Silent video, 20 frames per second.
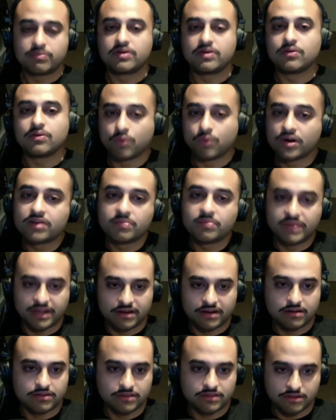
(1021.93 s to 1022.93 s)
work better a
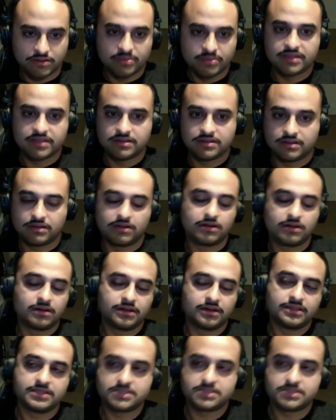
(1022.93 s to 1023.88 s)
little bit, or at least